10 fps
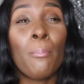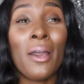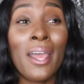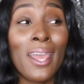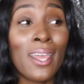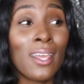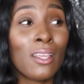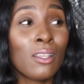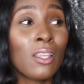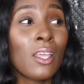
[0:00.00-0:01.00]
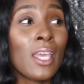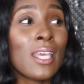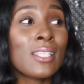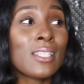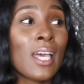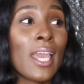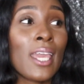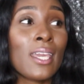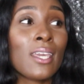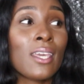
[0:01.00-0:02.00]
But it's
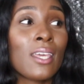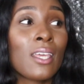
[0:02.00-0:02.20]
like